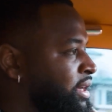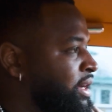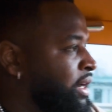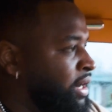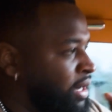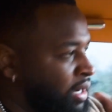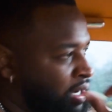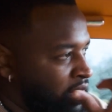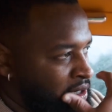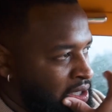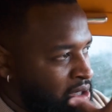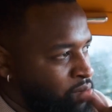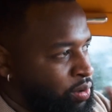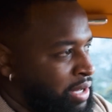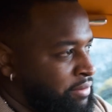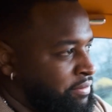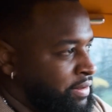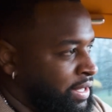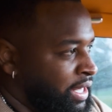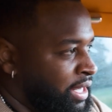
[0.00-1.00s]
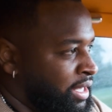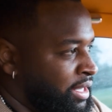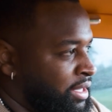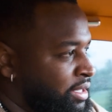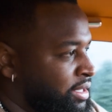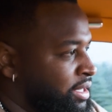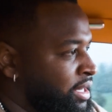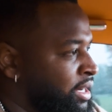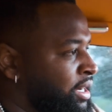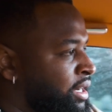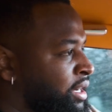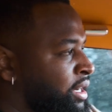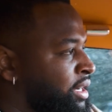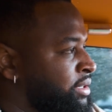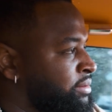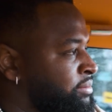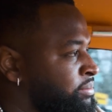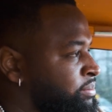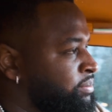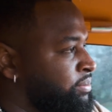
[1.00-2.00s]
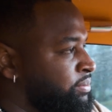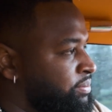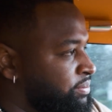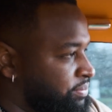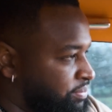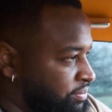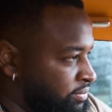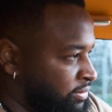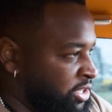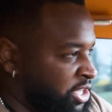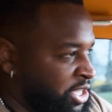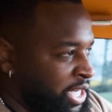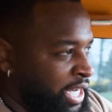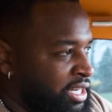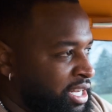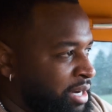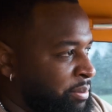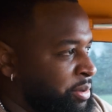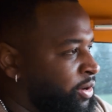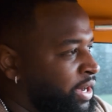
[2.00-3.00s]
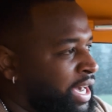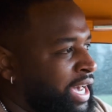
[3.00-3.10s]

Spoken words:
Loewe, J.W.